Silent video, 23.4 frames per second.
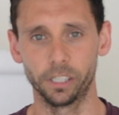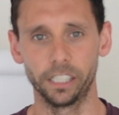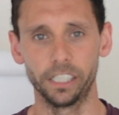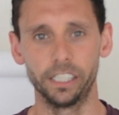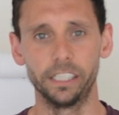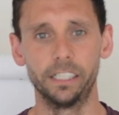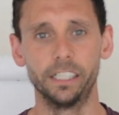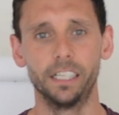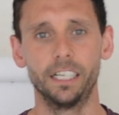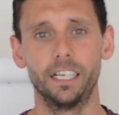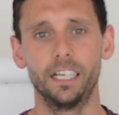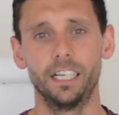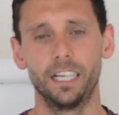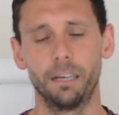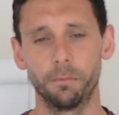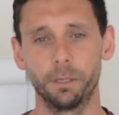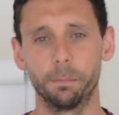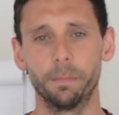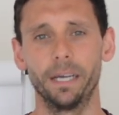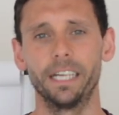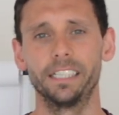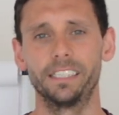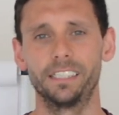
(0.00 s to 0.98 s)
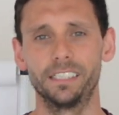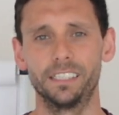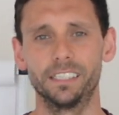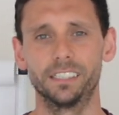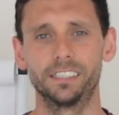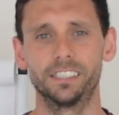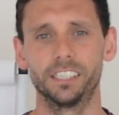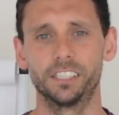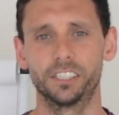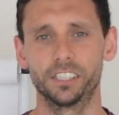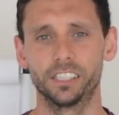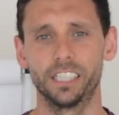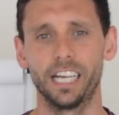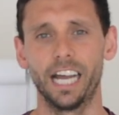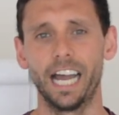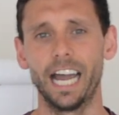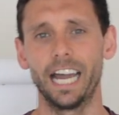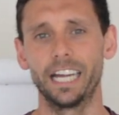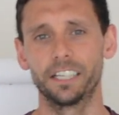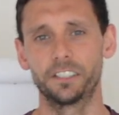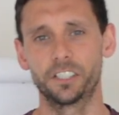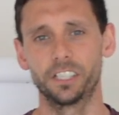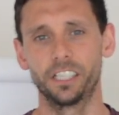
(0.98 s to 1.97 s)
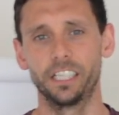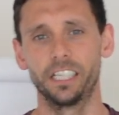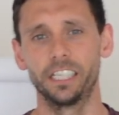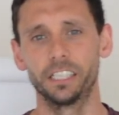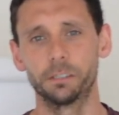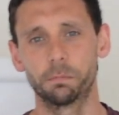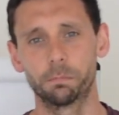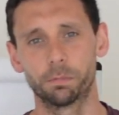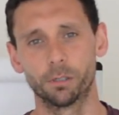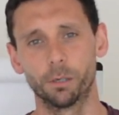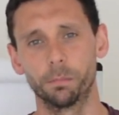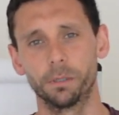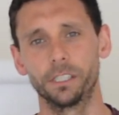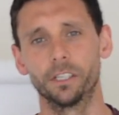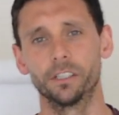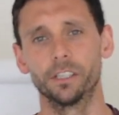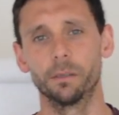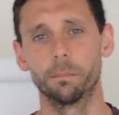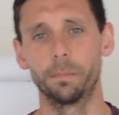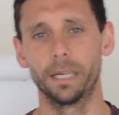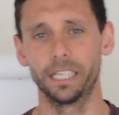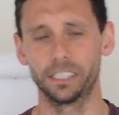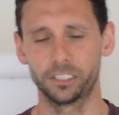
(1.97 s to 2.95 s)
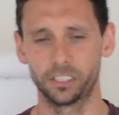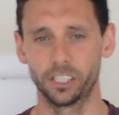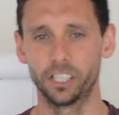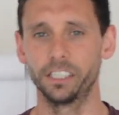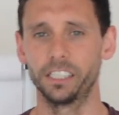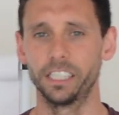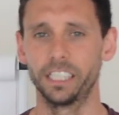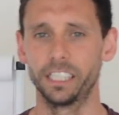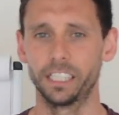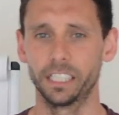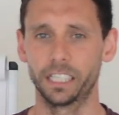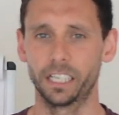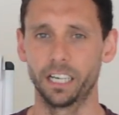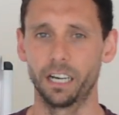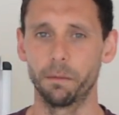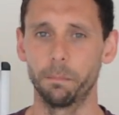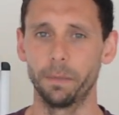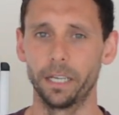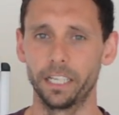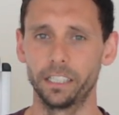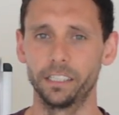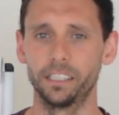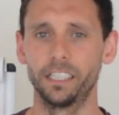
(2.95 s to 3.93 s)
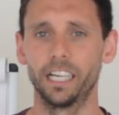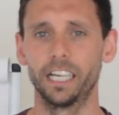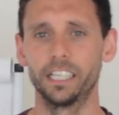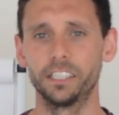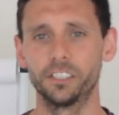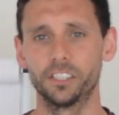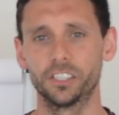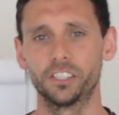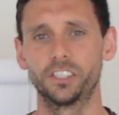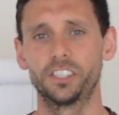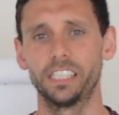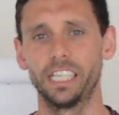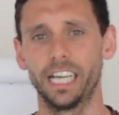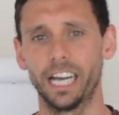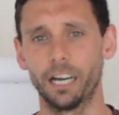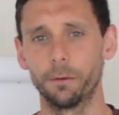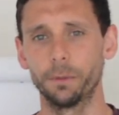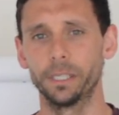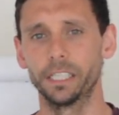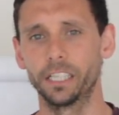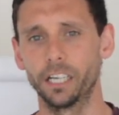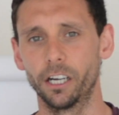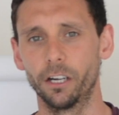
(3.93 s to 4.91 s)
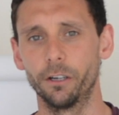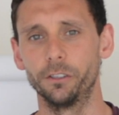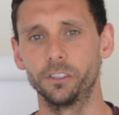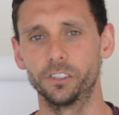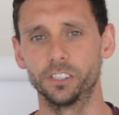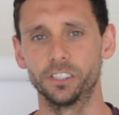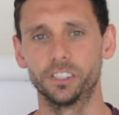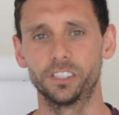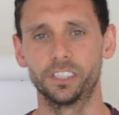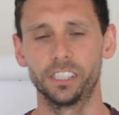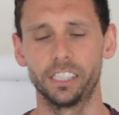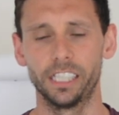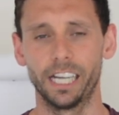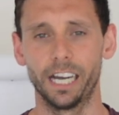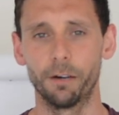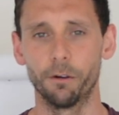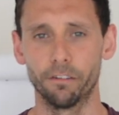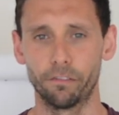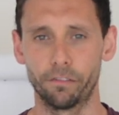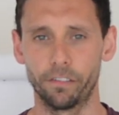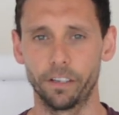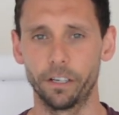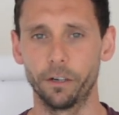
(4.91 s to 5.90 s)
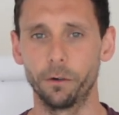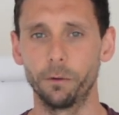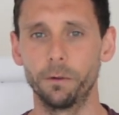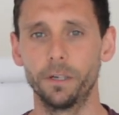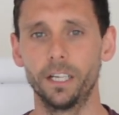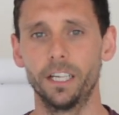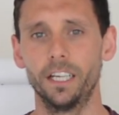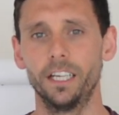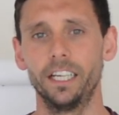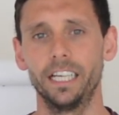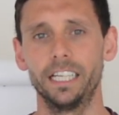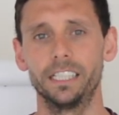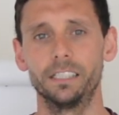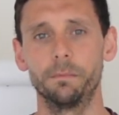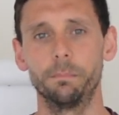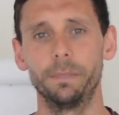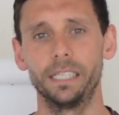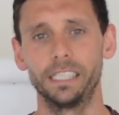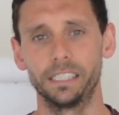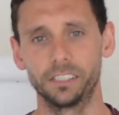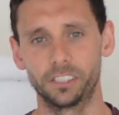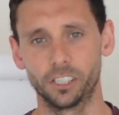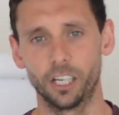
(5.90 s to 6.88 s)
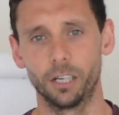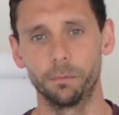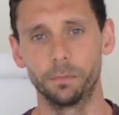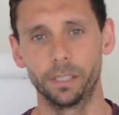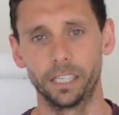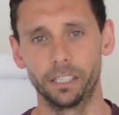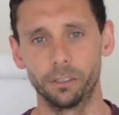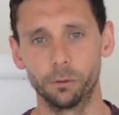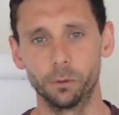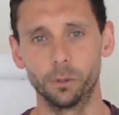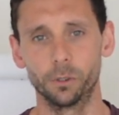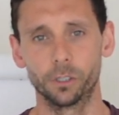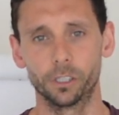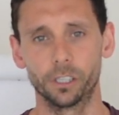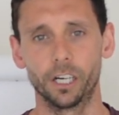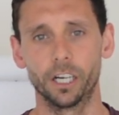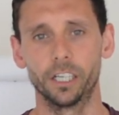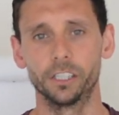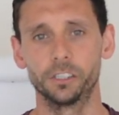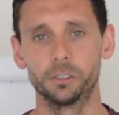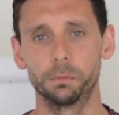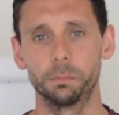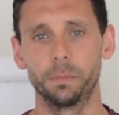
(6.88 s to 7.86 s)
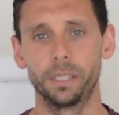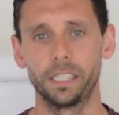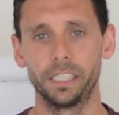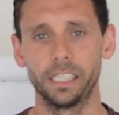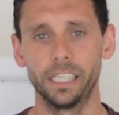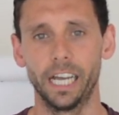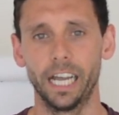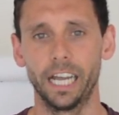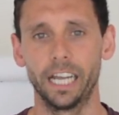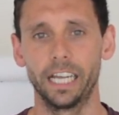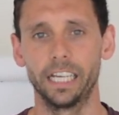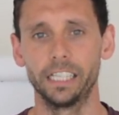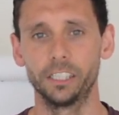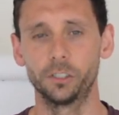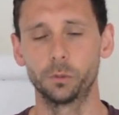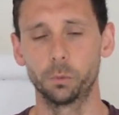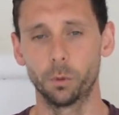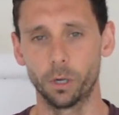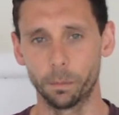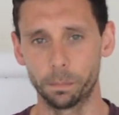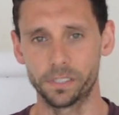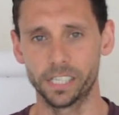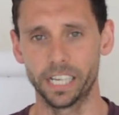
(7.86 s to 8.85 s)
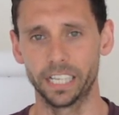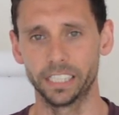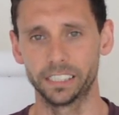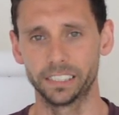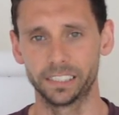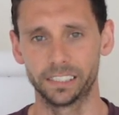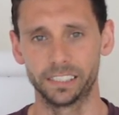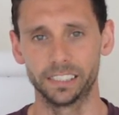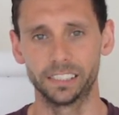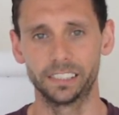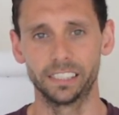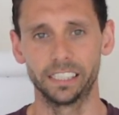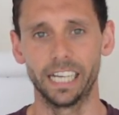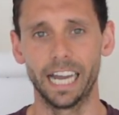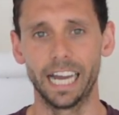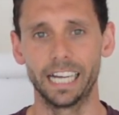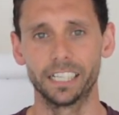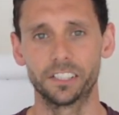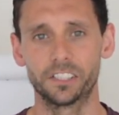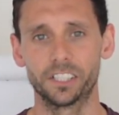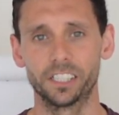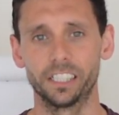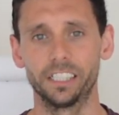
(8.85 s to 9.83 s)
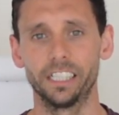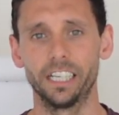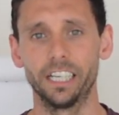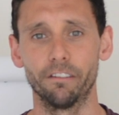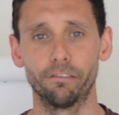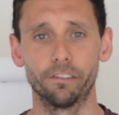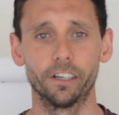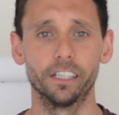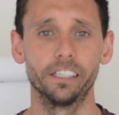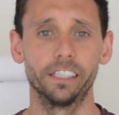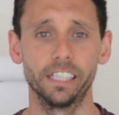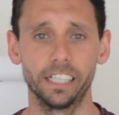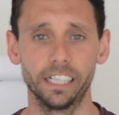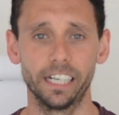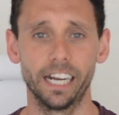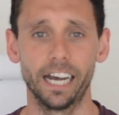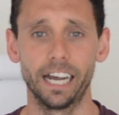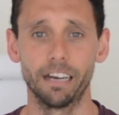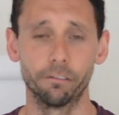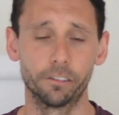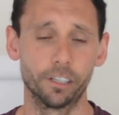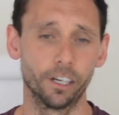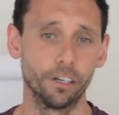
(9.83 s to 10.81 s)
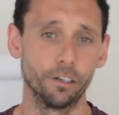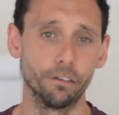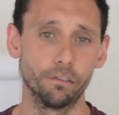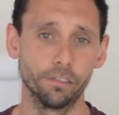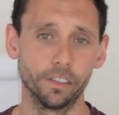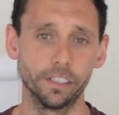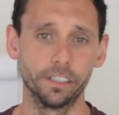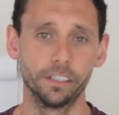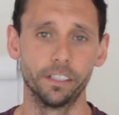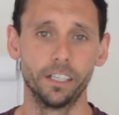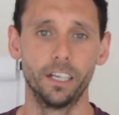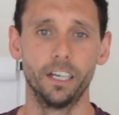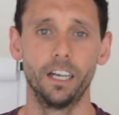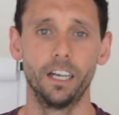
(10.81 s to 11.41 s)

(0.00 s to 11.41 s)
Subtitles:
lead. We made the decision that actually it's probably not the best idea to come in and just see how it goes and see how I feel. In the meantime, they'd organise me a swab test to see actually if I did have COVID,